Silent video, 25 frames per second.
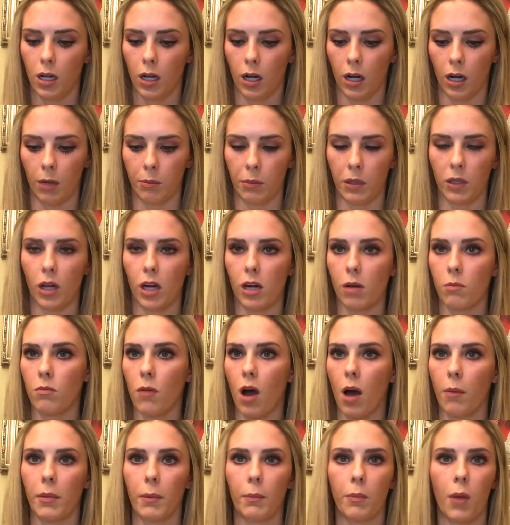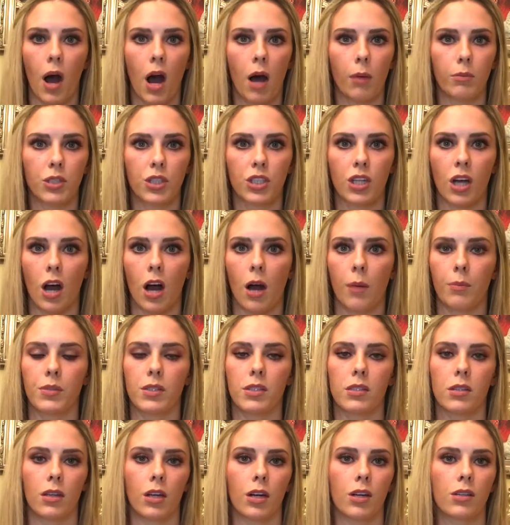A lot of mom and pop
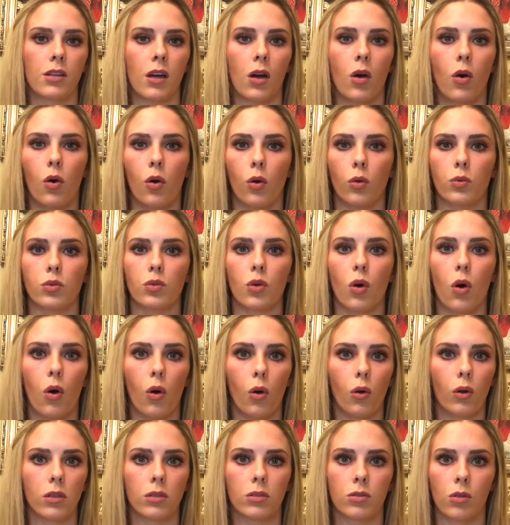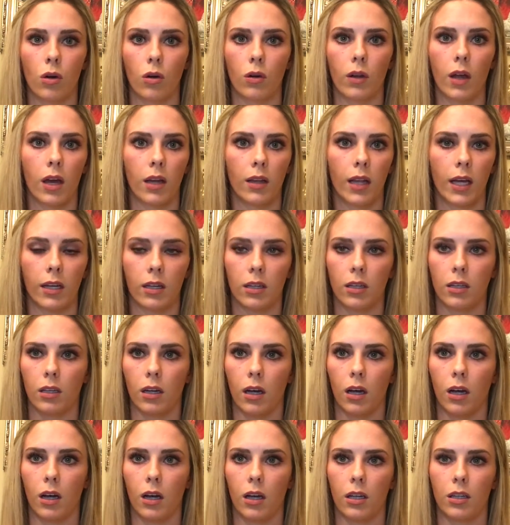shops. There's a whole dole, like,
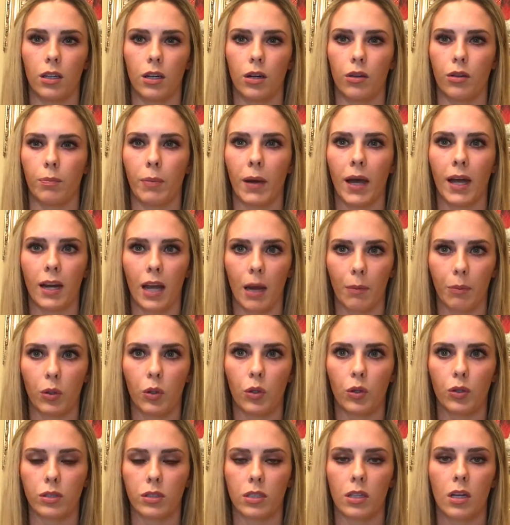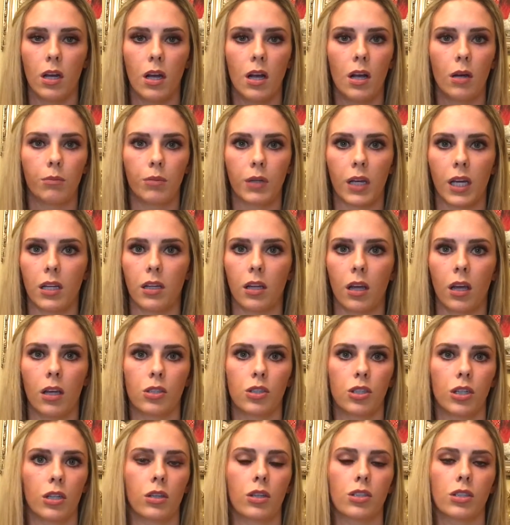the pineapples
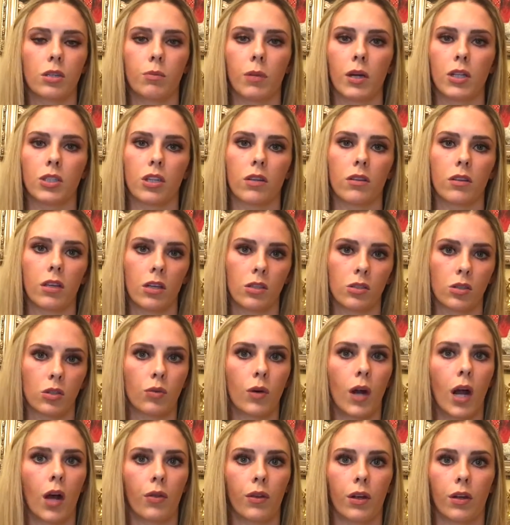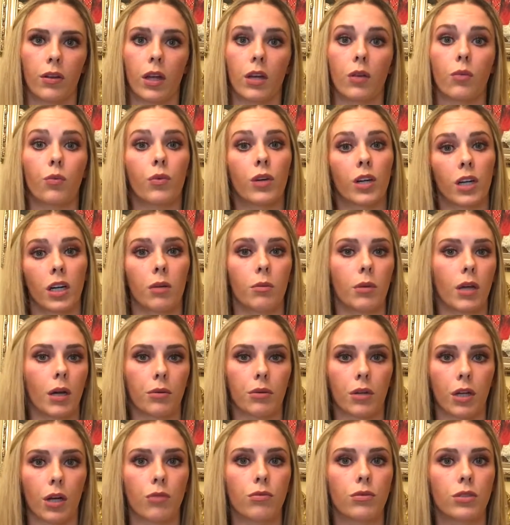plantation. There's a bunch of things around there that we're going to be able
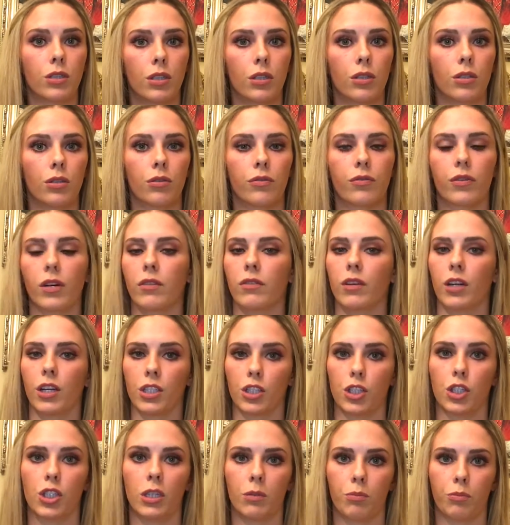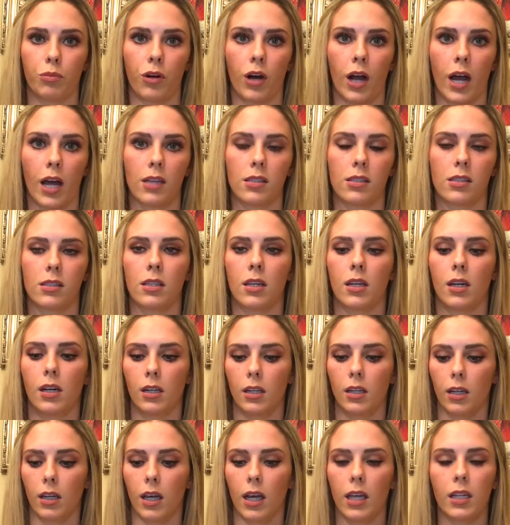to go do for a very cheap price.
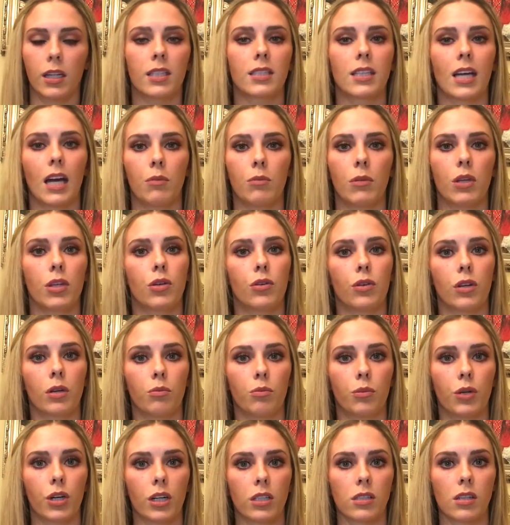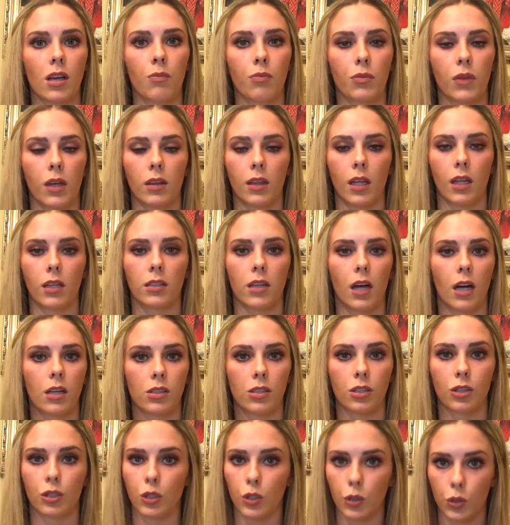Anytime that you can book something that does
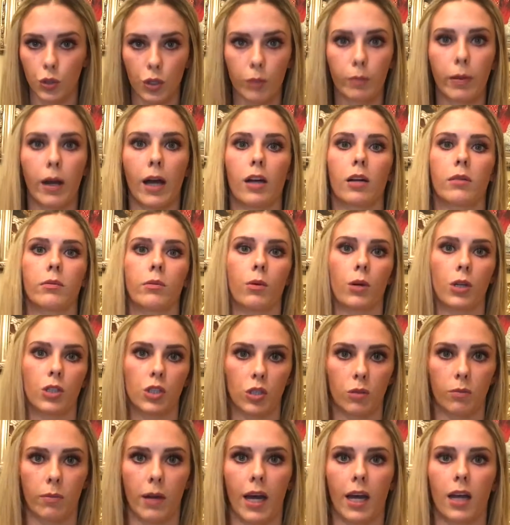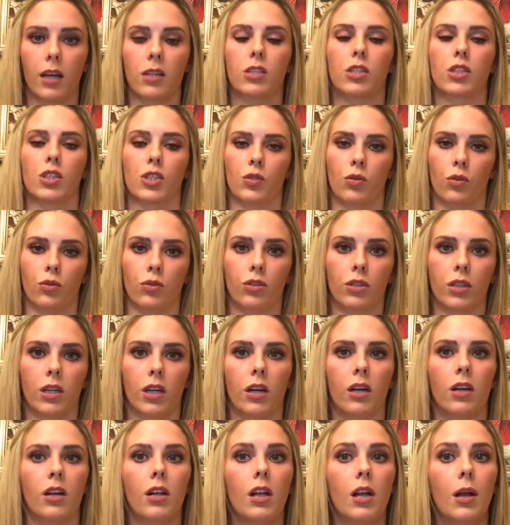include your paddle boards, your bikes, your snorkel
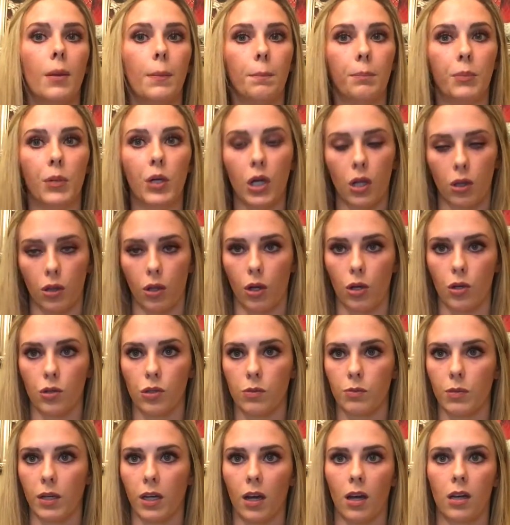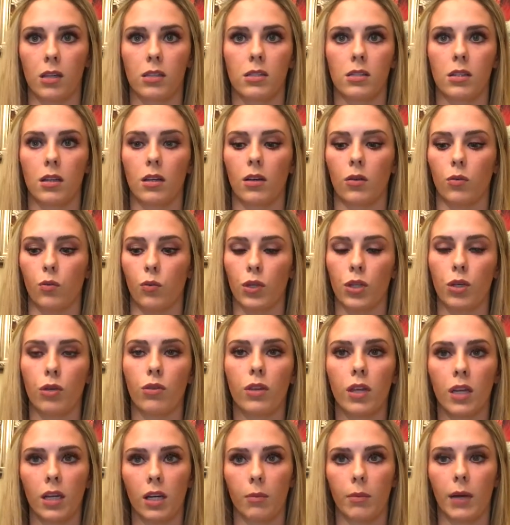gear, book those, because when you
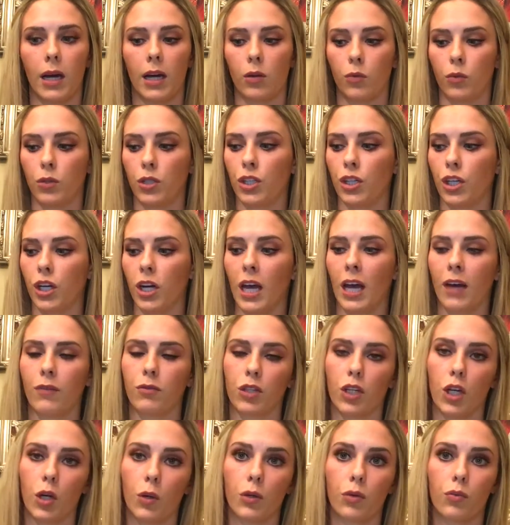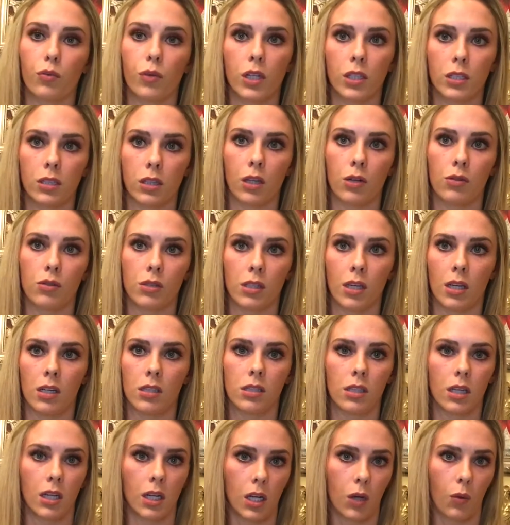think about it, when you're going to have to go and rent those
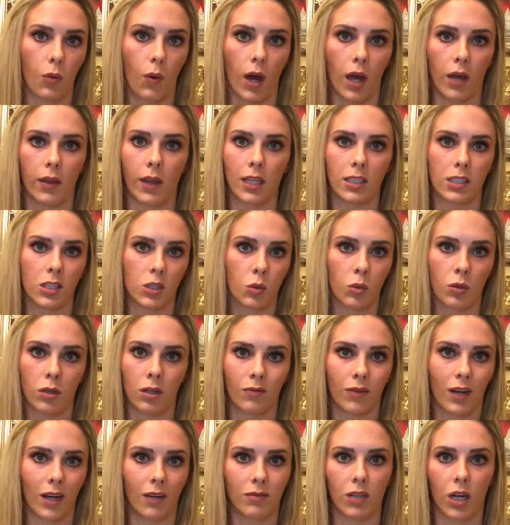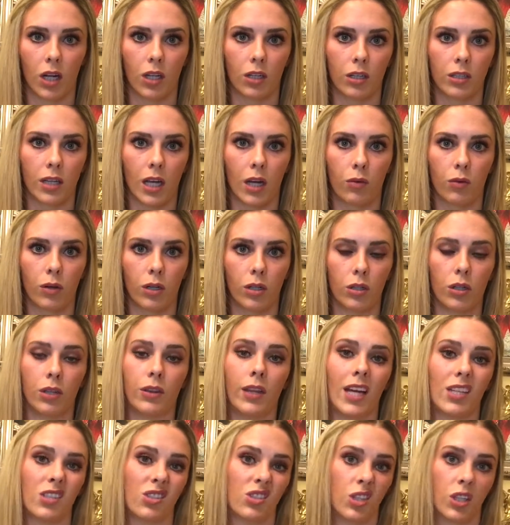things anyway, that's a $25 a day rental, and
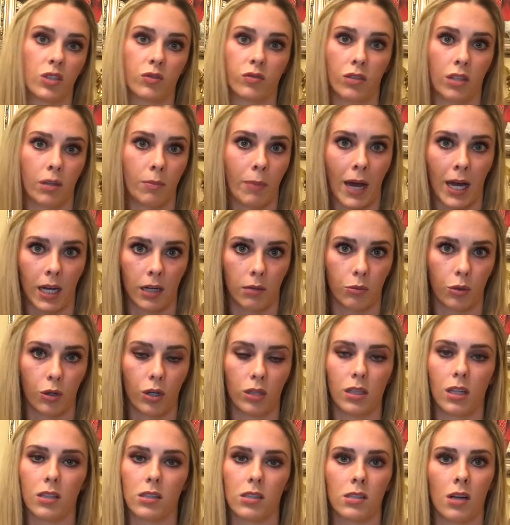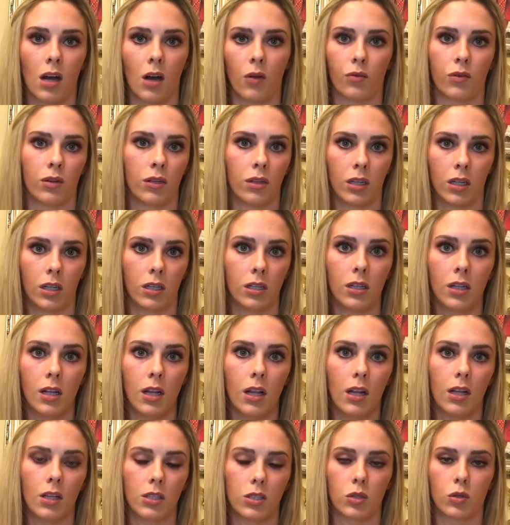that's just for the paddle board. That's not for the
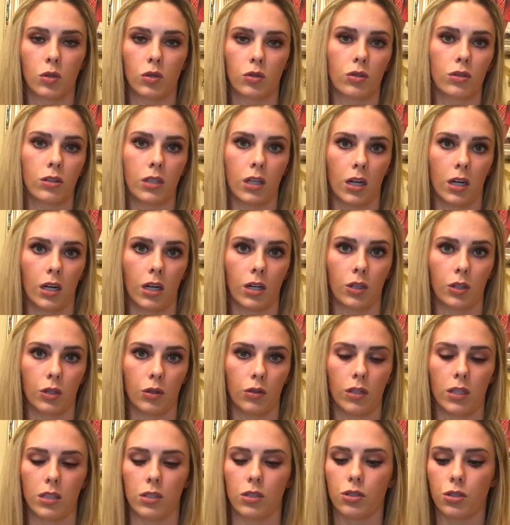snorkel gear included.